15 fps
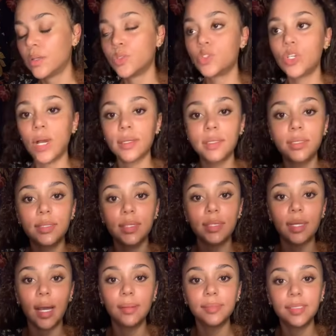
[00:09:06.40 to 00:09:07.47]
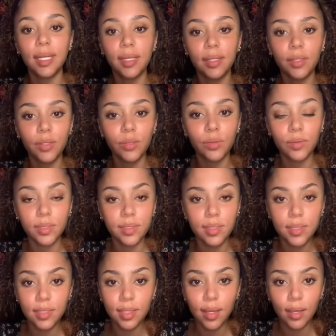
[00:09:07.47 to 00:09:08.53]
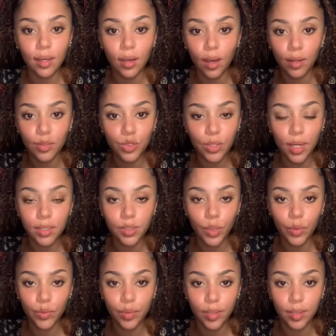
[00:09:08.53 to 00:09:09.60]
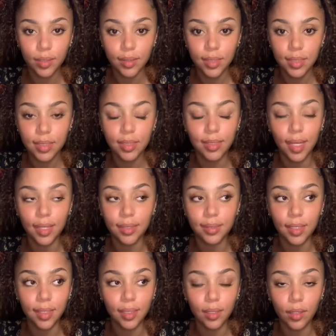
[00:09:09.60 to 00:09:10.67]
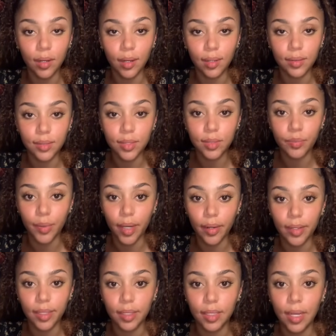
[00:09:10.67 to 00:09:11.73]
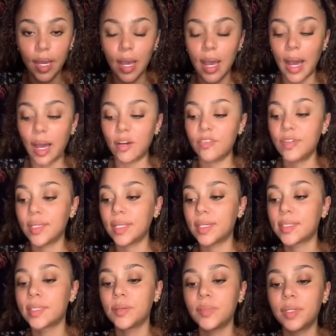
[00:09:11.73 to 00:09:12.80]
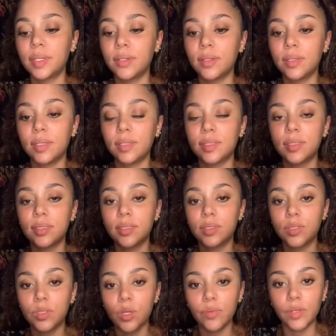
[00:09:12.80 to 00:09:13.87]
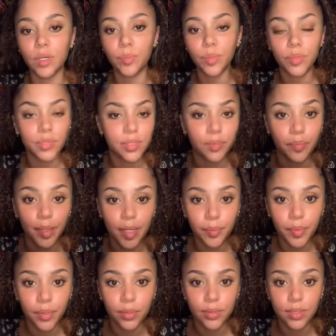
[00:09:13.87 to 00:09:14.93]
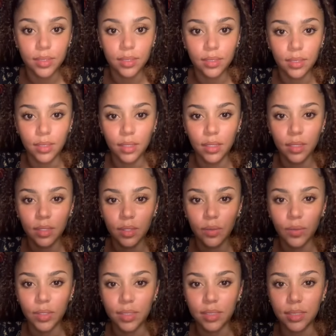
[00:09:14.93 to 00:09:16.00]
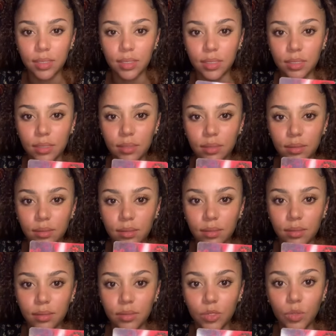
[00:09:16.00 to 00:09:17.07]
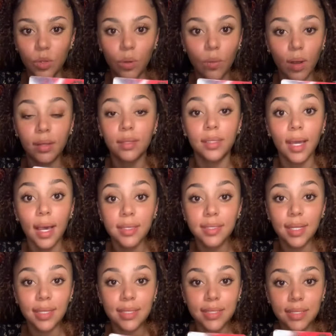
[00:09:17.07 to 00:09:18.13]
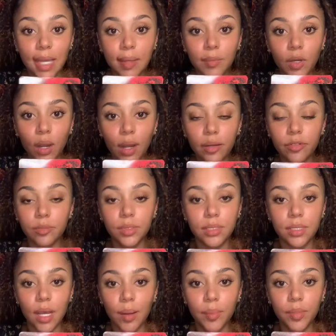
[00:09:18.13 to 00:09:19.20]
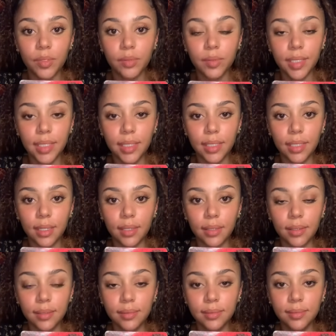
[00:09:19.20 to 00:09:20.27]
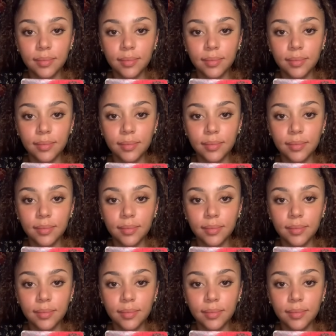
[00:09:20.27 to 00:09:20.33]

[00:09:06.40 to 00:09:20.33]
Justice, I'm telling you, this is like contract over. This is dead, done and gone. This is buried. I feel like somebody here is serving a person papers. What is this? To a Yes, that same card from the top of the reading, y'all.